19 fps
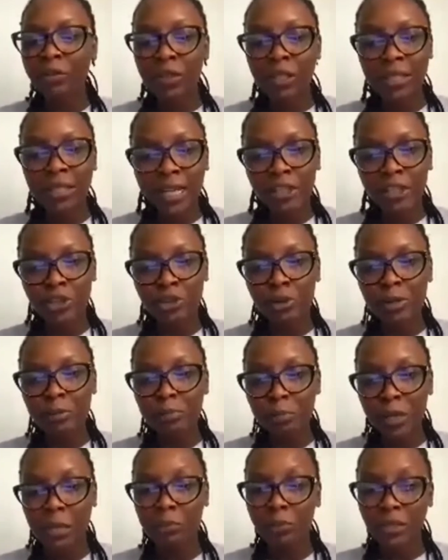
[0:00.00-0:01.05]
And now the
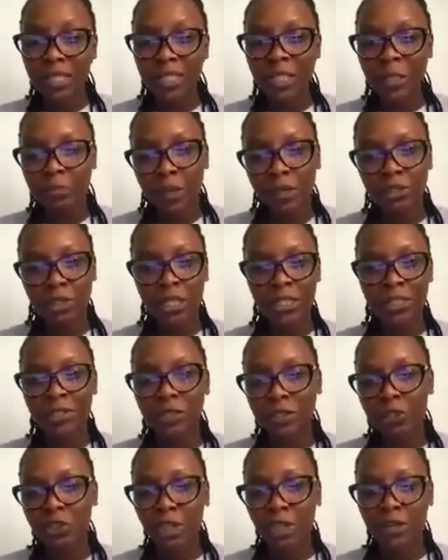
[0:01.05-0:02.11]
Nigerian people,
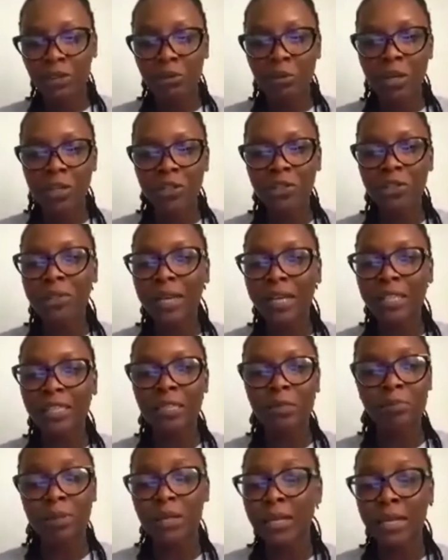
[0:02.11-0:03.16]
especially this
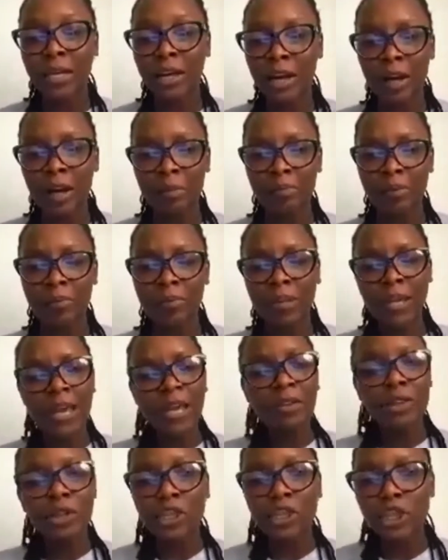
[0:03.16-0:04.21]
generation, they are speaking
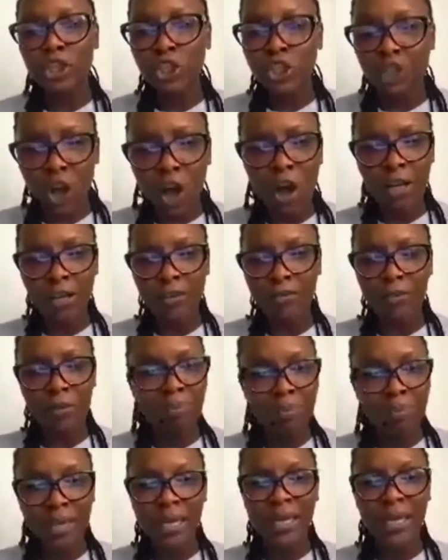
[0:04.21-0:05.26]
up. The
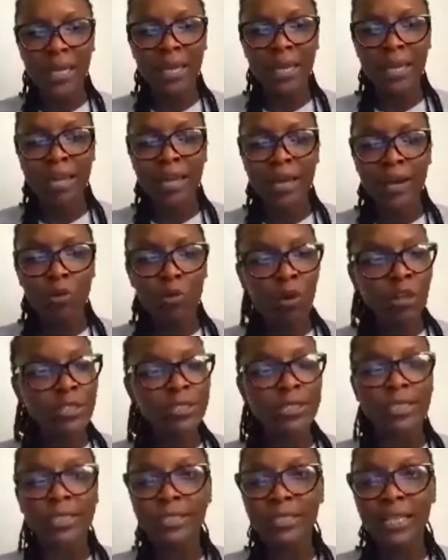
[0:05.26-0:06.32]
shock for me
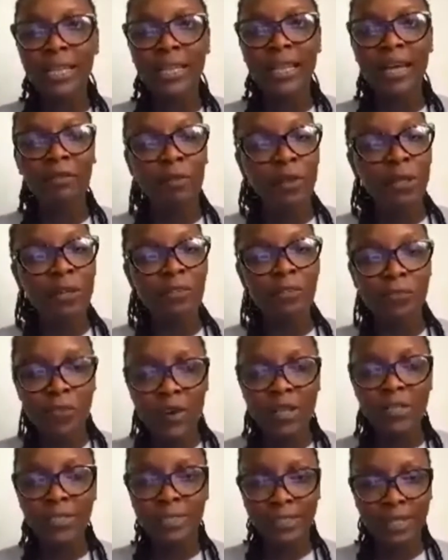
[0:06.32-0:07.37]
was to see that for
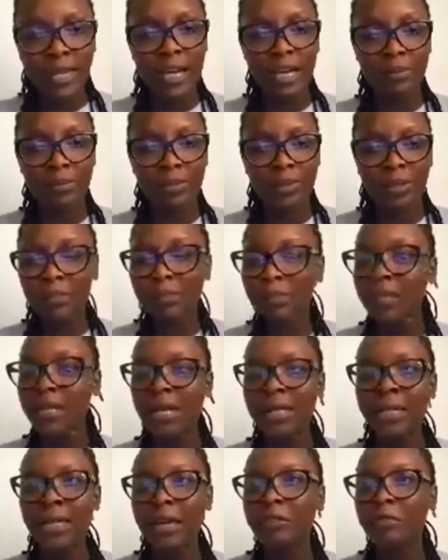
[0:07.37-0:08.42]
the first time,
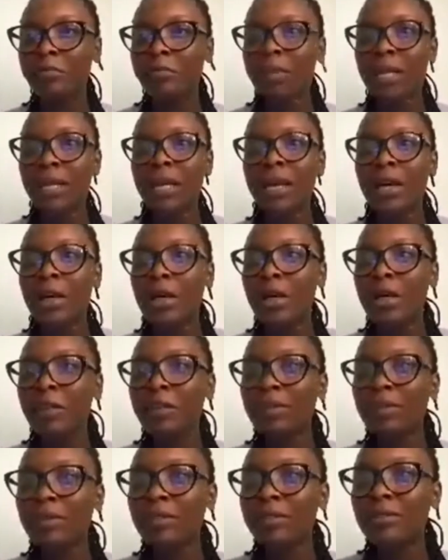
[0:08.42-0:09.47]
something that gave me
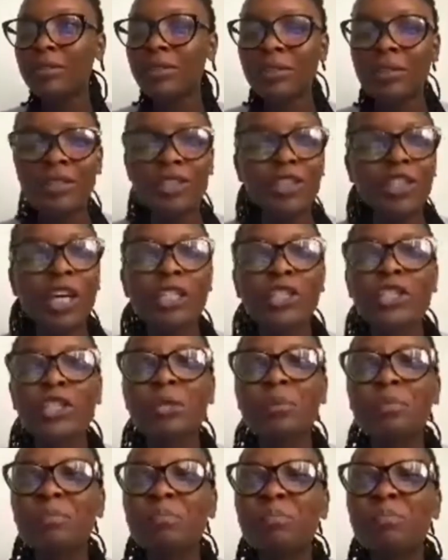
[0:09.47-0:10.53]

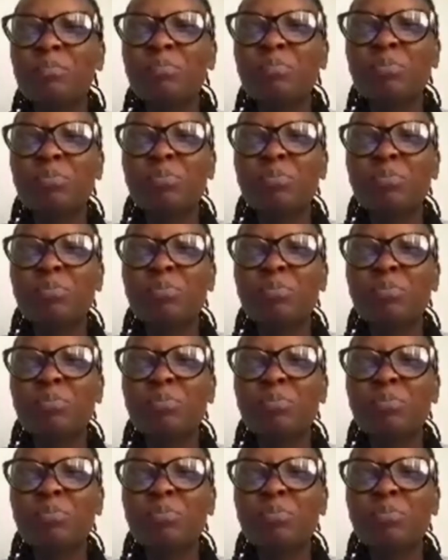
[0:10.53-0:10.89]
such